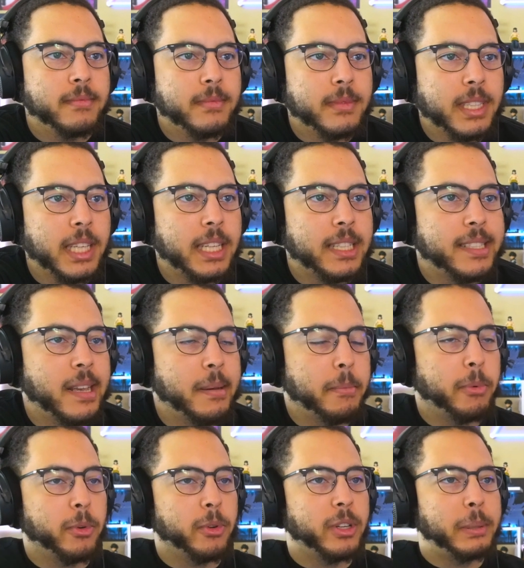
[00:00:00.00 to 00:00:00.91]
Get a
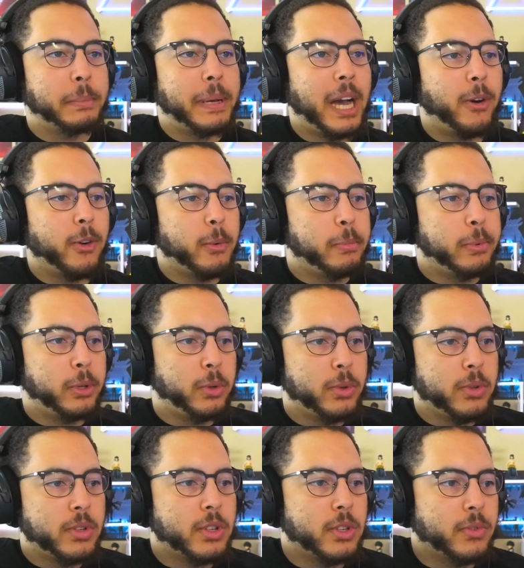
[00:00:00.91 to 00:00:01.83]
temporary power
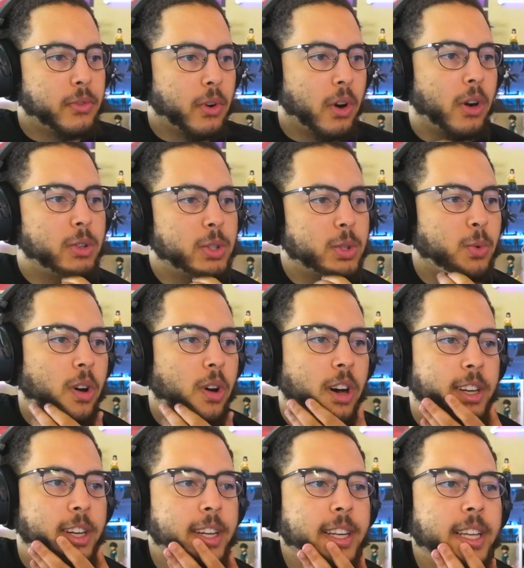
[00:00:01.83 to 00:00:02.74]
boost just for our
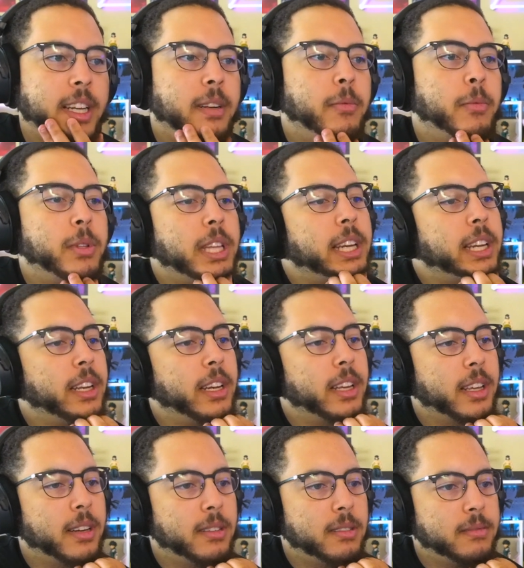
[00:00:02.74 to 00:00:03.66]
squad to need it when they need it,
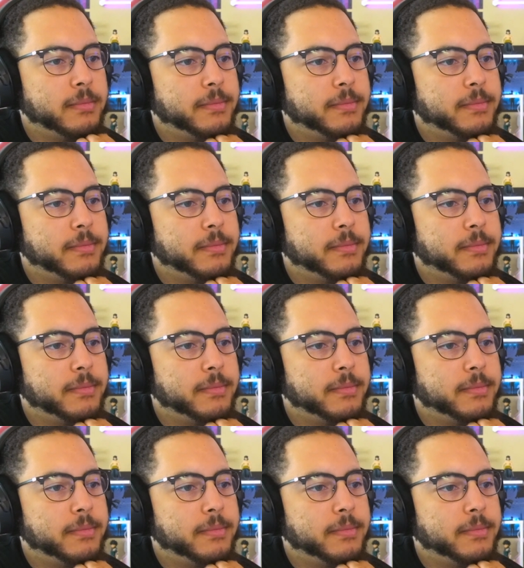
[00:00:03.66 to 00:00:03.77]
you know?